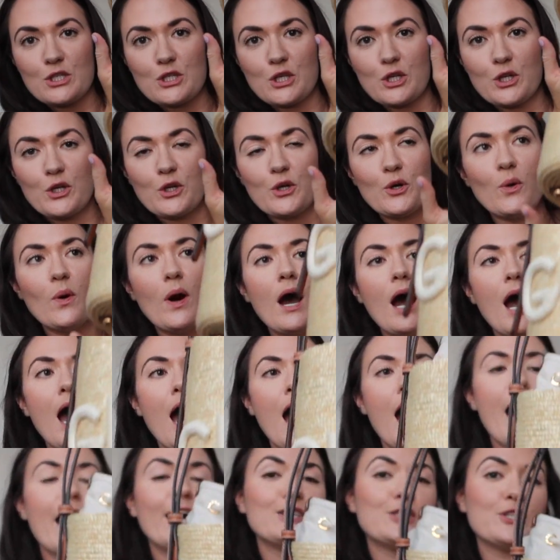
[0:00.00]
too.
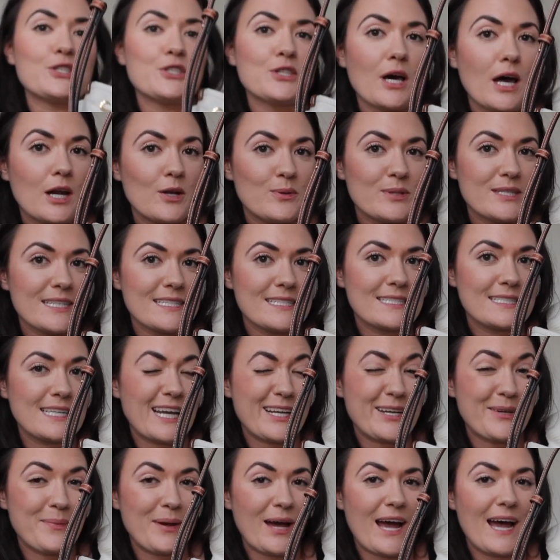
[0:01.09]
I just thought it was a
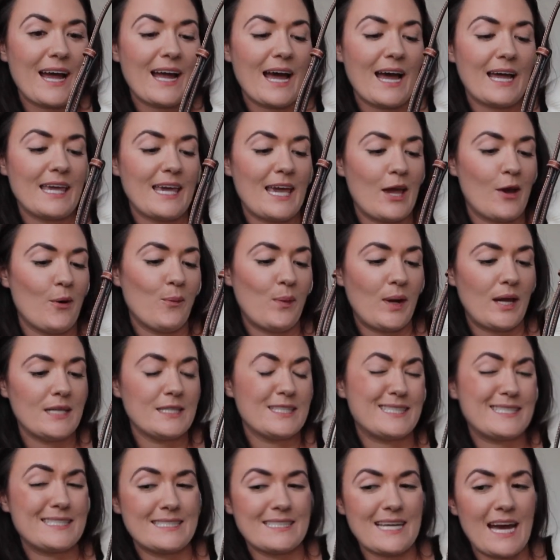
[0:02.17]
stunning bag. I can't wait
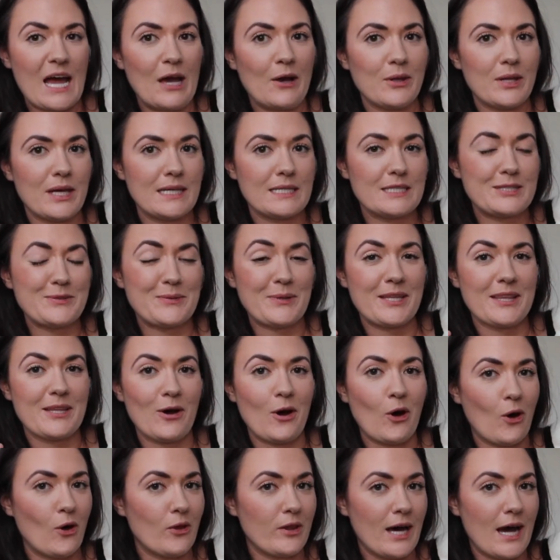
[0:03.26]
to style this with
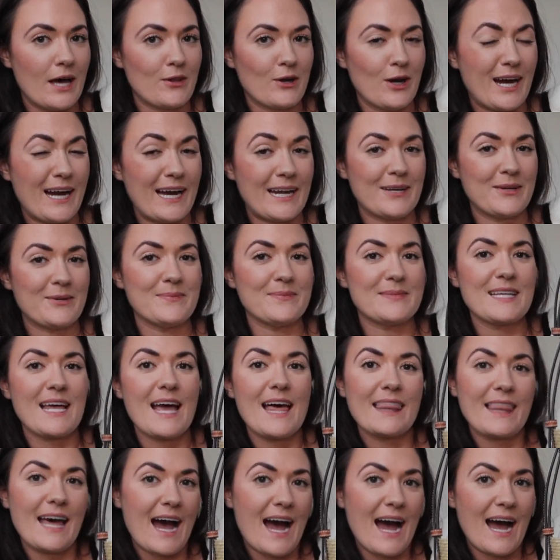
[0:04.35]
all the other items
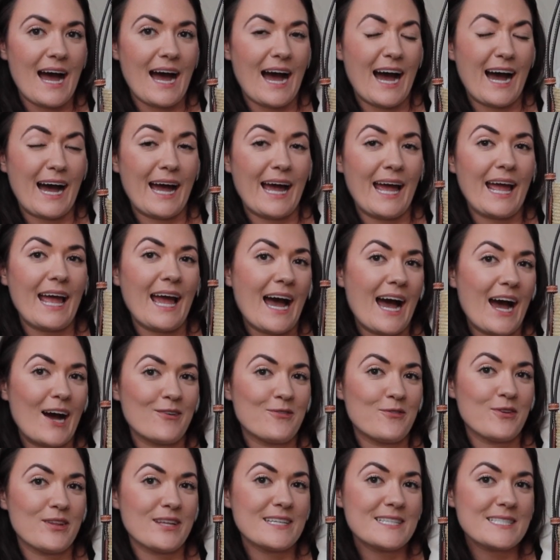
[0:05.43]
that I
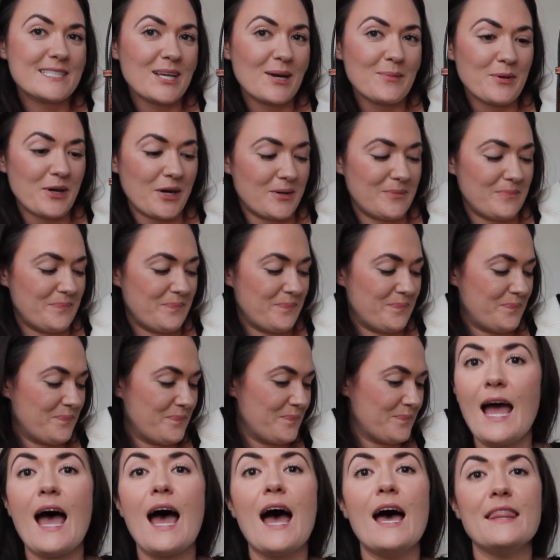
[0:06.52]
have for this summer.
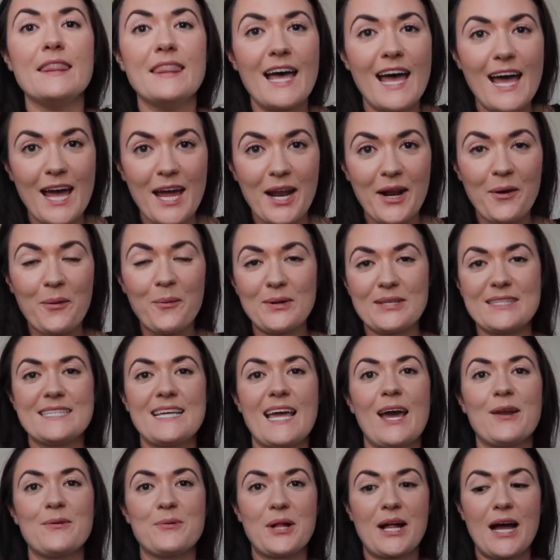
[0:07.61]
And then once
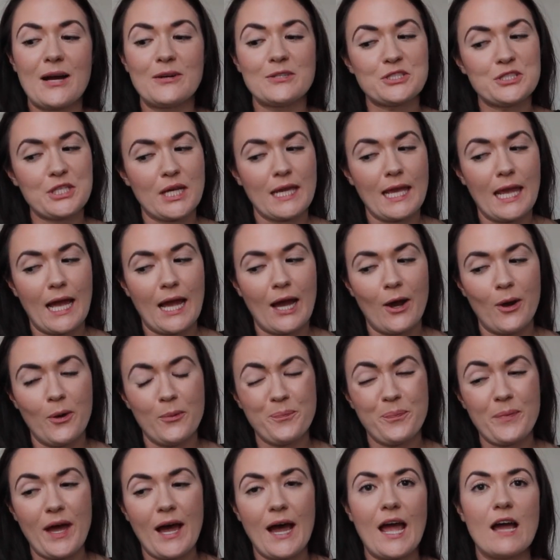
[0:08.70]
again, while I was checking
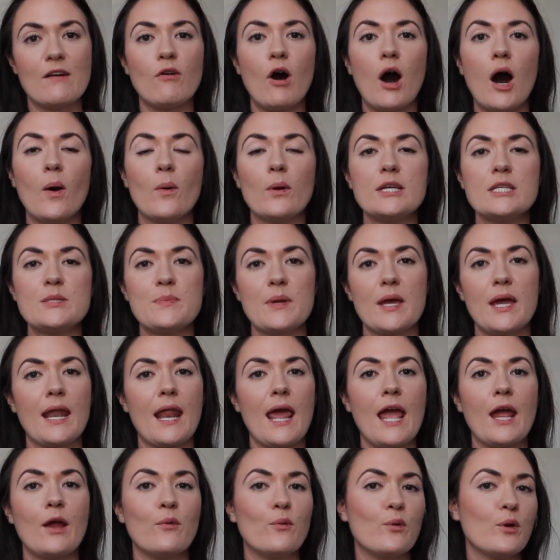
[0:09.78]
out, I have always been
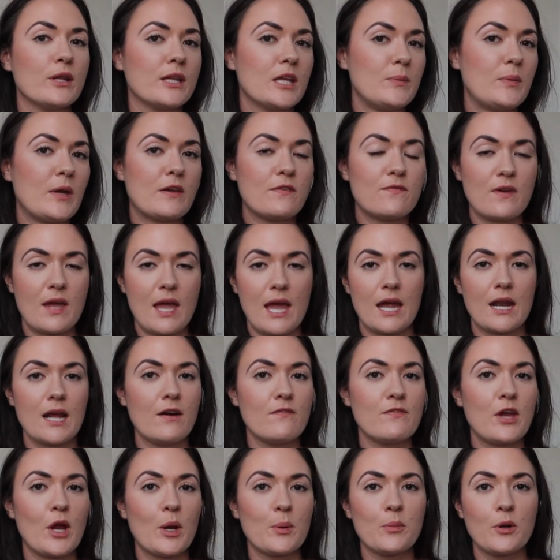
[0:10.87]
a really big
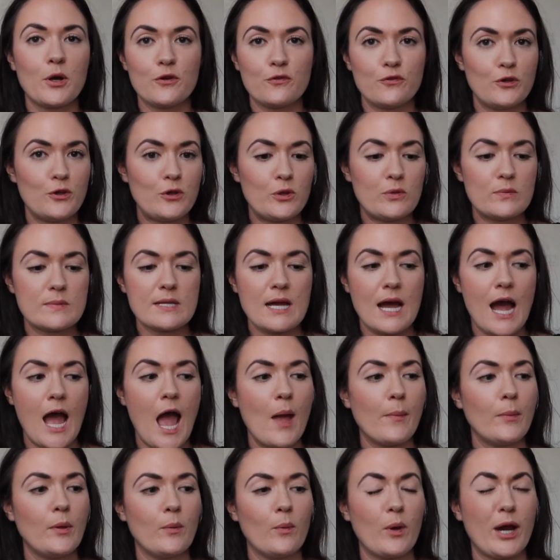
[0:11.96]
fan of their perfumes. I
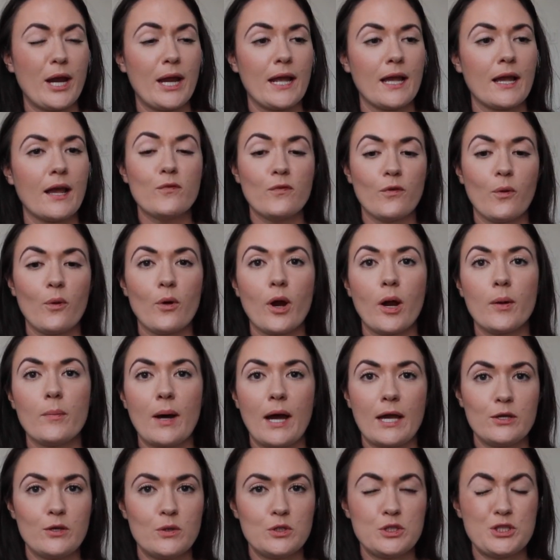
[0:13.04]
have been wearing Flora
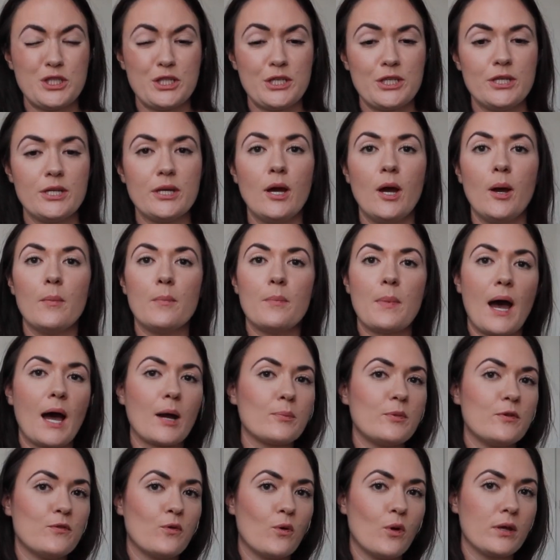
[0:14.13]
by Gucci
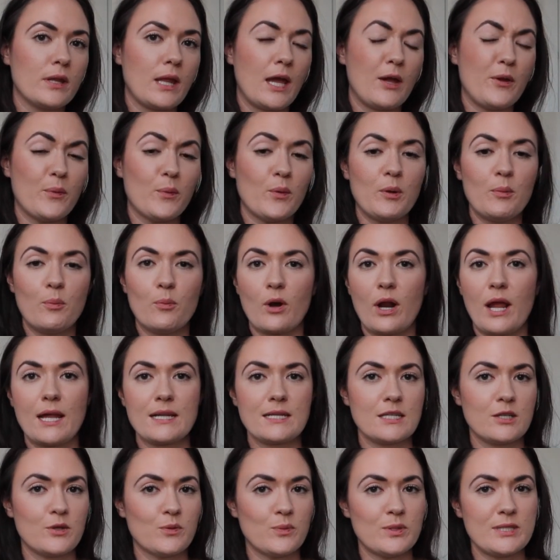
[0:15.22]
back before they
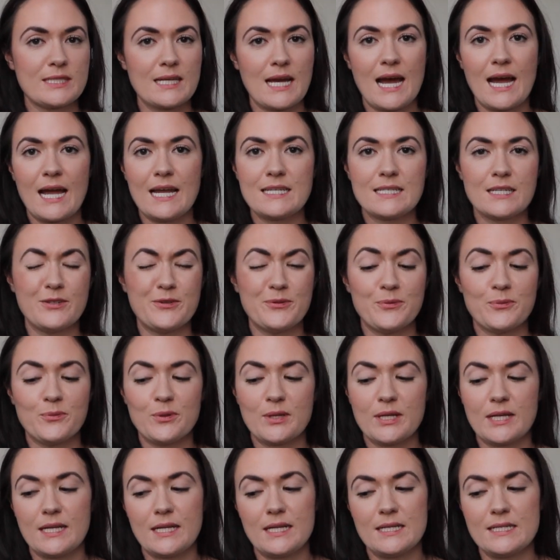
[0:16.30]
rebranded and resigned and
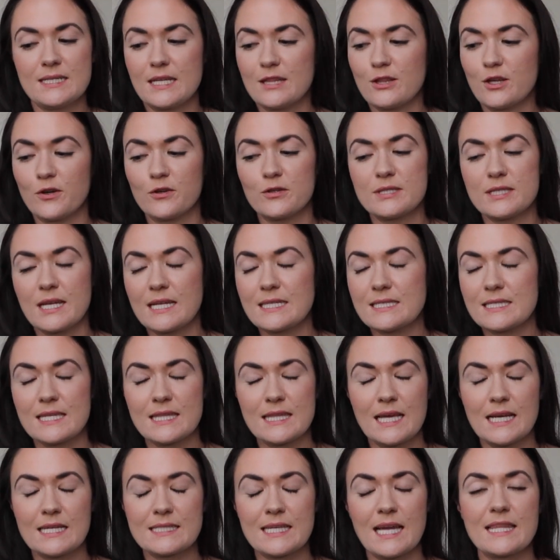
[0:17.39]
redid their scents and
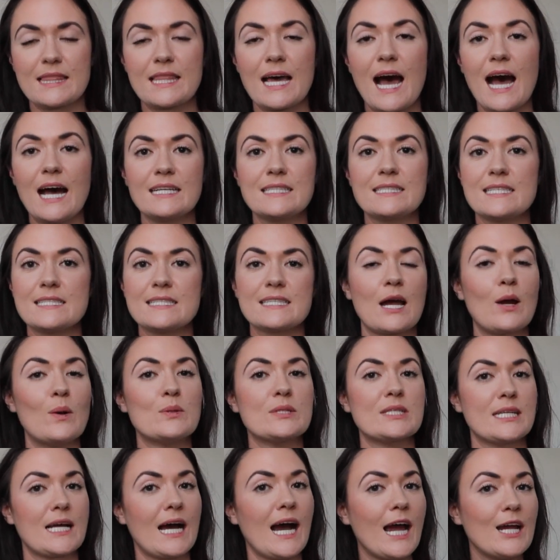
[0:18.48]
things like that since I
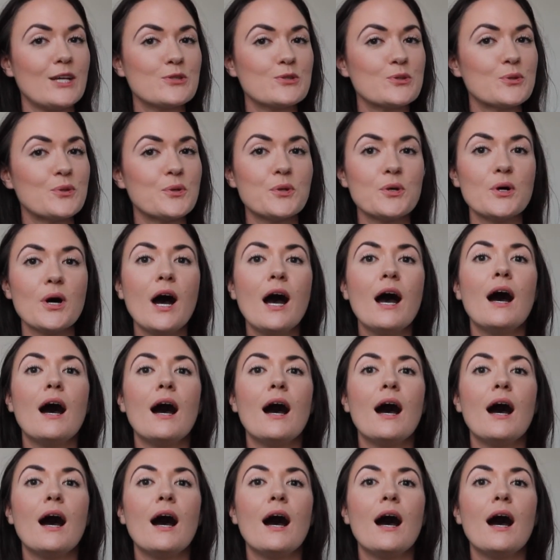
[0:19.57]
was in high school.